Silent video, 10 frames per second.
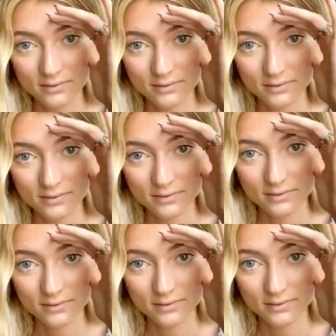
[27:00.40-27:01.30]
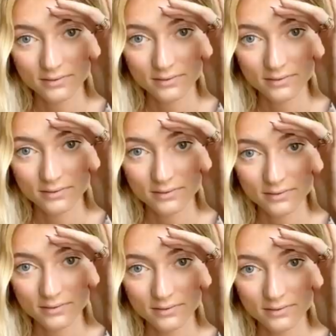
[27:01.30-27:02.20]

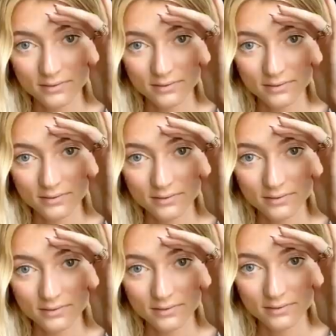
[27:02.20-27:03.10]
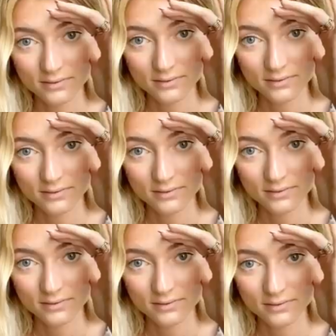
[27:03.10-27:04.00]

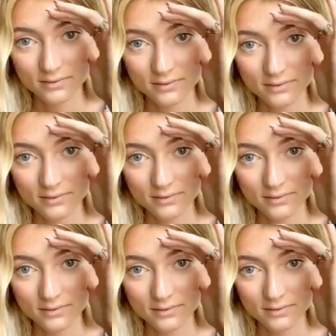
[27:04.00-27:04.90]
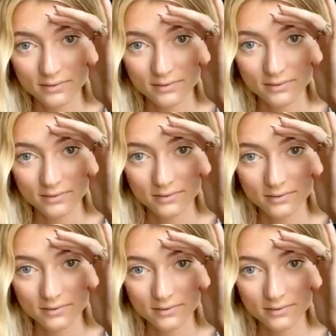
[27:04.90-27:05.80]

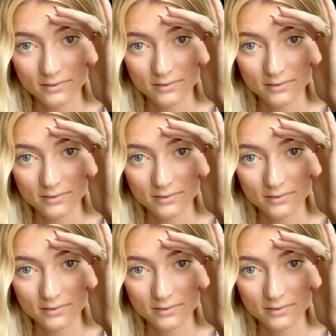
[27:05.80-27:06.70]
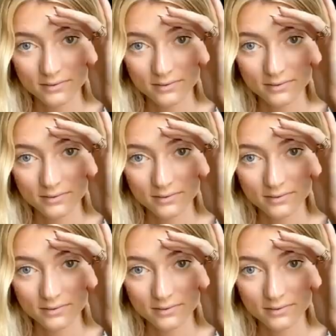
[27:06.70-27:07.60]

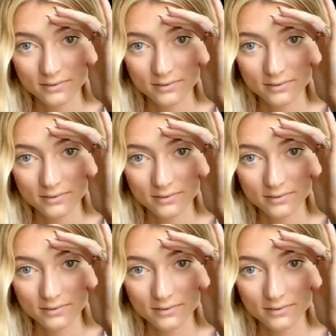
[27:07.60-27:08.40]
[no speech]